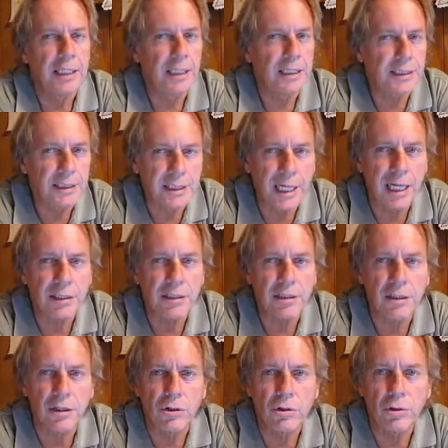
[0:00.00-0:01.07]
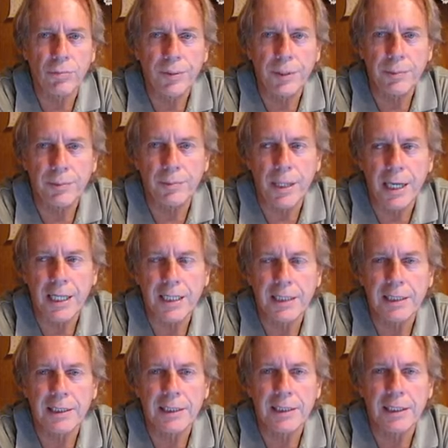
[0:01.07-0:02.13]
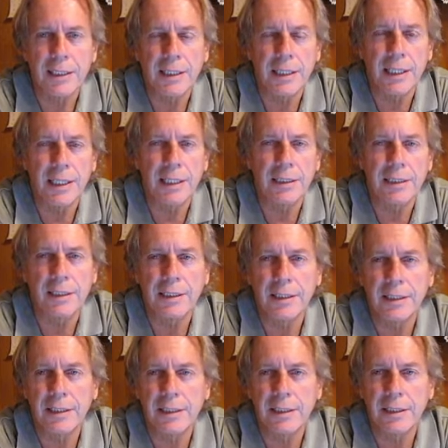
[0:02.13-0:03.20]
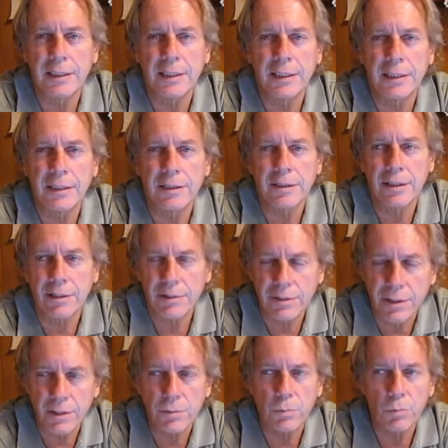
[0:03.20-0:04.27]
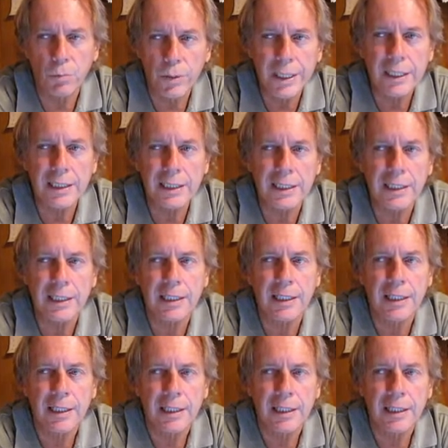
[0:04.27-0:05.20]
It's not the local people buying it, and they're really